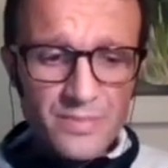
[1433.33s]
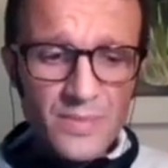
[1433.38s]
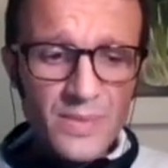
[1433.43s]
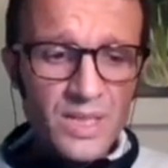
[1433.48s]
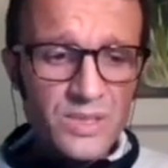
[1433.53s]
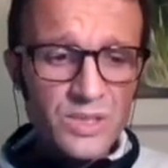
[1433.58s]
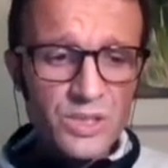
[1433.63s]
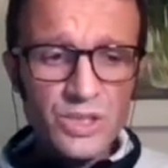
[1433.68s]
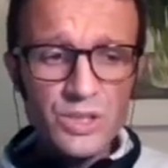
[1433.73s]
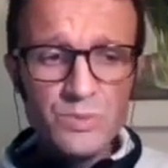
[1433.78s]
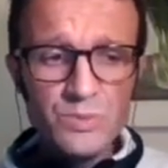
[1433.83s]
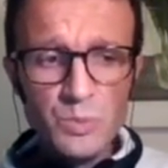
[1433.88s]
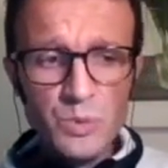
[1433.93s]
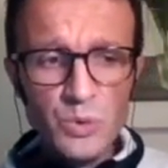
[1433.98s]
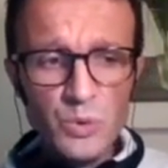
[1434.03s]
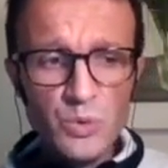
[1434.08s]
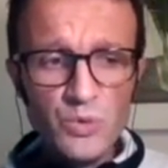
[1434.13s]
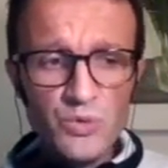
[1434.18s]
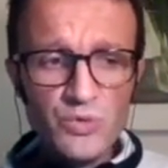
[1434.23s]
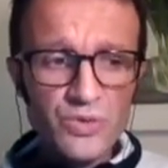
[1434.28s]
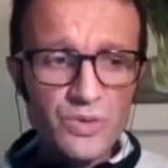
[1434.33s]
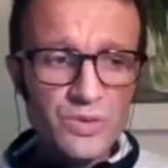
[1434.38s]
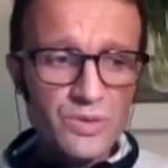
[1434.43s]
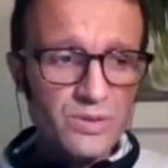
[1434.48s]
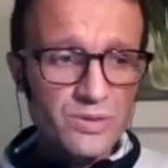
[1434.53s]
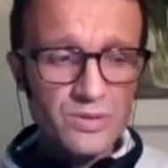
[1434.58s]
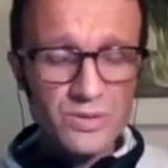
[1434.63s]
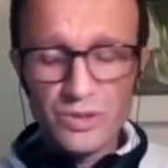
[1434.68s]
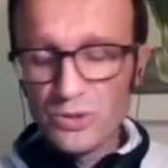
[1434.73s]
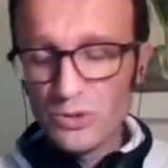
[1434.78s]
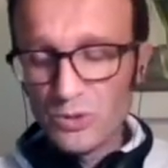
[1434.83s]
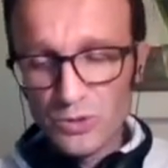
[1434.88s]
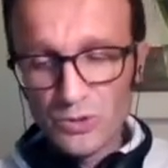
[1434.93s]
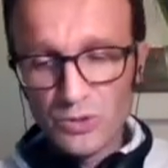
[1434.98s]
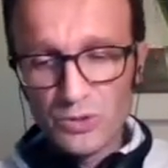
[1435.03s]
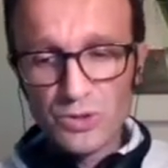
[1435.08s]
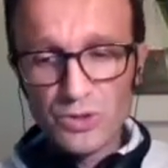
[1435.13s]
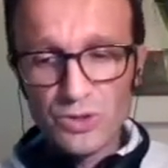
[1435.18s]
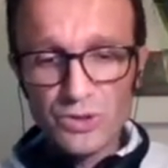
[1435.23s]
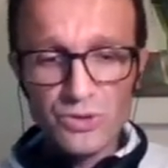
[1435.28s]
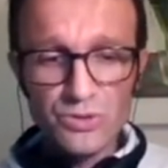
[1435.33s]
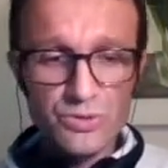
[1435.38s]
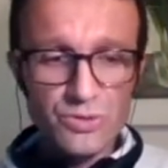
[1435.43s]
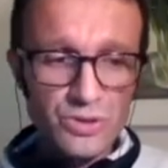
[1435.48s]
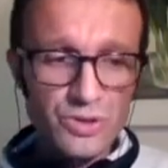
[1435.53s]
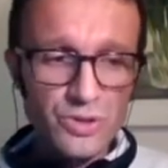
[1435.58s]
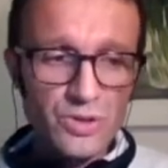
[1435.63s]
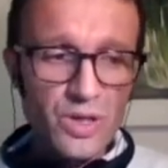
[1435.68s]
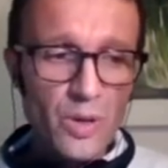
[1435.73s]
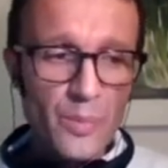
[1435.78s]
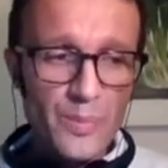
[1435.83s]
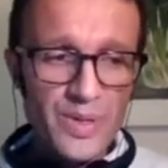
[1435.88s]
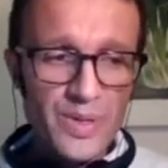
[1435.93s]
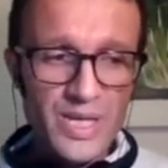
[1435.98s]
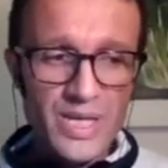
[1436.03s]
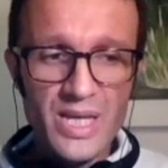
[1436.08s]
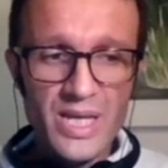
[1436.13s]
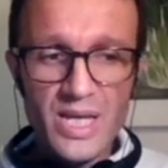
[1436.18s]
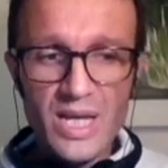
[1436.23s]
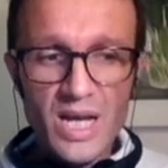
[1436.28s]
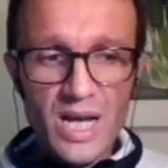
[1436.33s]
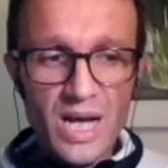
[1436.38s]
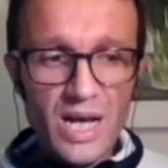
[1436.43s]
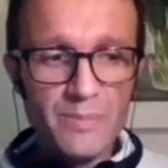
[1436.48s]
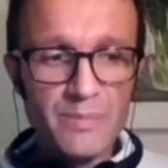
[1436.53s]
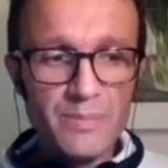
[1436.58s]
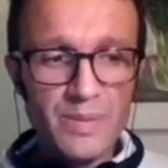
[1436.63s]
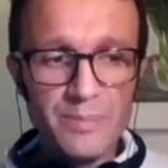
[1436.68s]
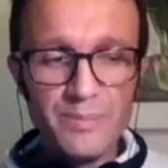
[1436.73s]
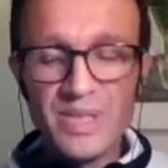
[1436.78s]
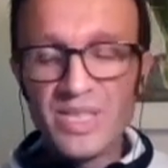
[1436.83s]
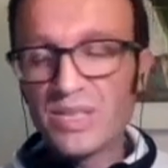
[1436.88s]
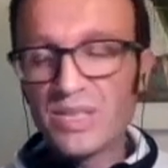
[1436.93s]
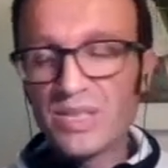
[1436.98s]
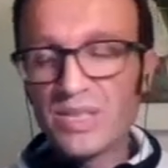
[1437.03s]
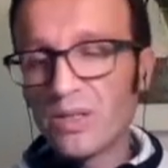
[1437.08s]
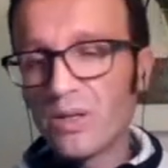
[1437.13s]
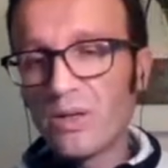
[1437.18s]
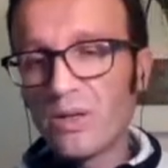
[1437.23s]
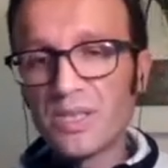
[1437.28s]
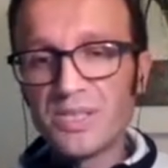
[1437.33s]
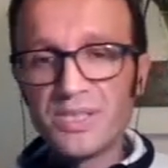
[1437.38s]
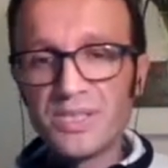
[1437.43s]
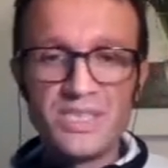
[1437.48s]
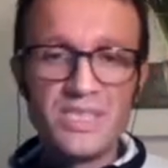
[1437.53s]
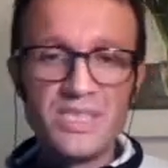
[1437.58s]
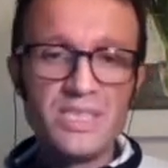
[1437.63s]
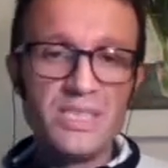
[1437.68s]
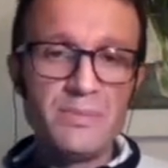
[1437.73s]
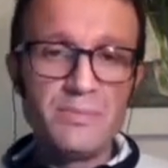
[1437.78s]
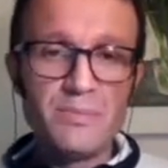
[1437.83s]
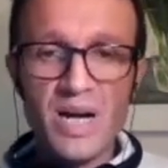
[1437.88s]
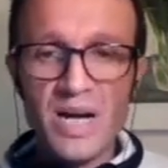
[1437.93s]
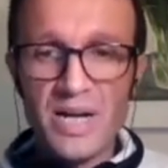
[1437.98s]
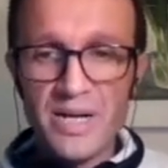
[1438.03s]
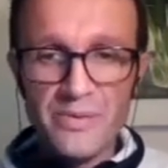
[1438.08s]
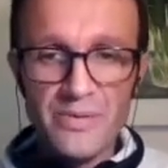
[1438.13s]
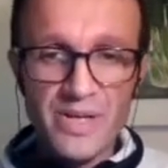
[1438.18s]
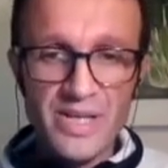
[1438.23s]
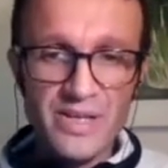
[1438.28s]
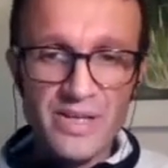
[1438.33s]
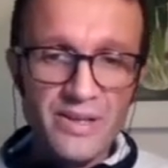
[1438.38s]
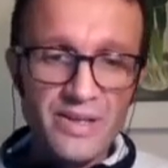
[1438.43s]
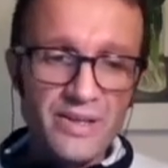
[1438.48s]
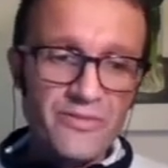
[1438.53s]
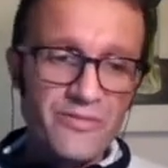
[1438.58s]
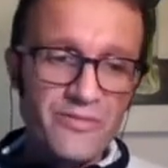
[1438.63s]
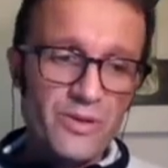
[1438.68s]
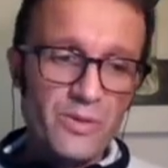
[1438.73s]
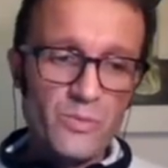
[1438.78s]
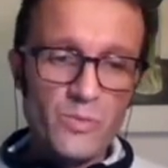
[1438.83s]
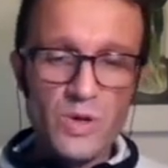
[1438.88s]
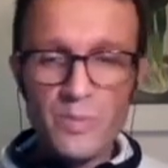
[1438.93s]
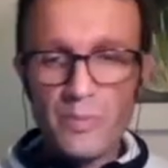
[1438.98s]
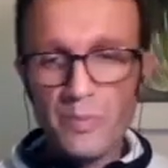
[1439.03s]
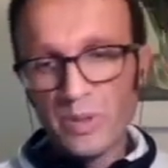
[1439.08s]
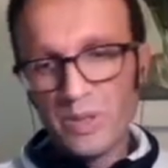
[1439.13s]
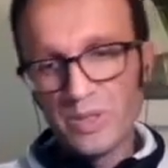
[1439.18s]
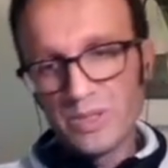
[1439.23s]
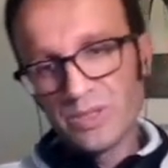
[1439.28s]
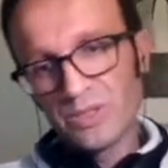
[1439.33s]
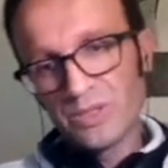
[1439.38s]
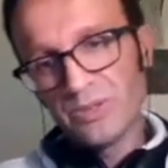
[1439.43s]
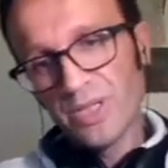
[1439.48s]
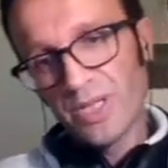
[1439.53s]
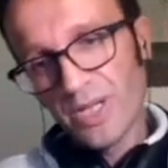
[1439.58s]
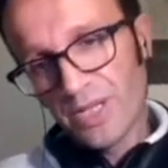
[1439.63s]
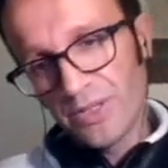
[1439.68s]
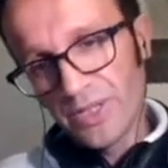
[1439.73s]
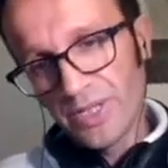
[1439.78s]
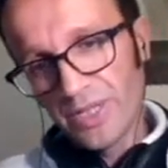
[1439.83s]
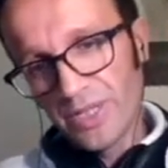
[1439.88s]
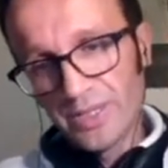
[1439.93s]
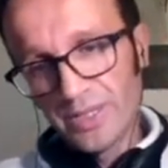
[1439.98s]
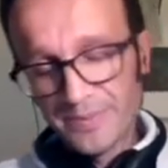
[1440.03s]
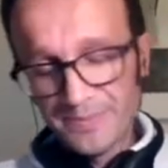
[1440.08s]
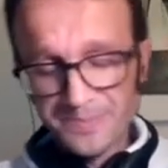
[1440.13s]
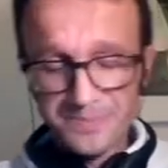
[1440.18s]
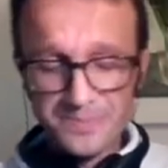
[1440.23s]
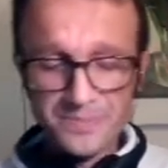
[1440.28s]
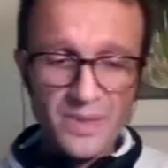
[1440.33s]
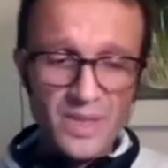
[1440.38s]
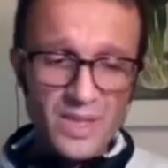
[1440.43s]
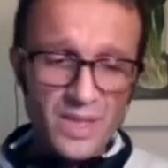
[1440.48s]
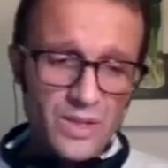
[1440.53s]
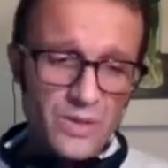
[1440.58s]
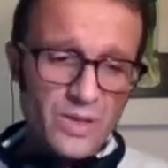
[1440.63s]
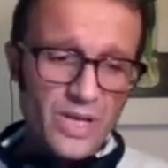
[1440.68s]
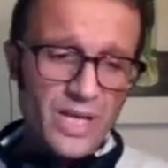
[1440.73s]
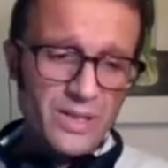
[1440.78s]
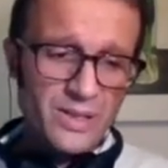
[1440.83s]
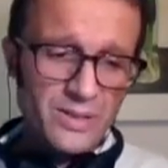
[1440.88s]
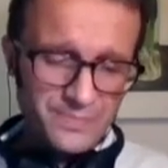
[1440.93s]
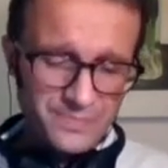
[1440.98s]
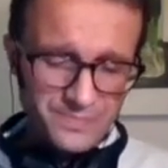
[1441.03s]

to move to copy a Bitcoin T binary from one point to another. It can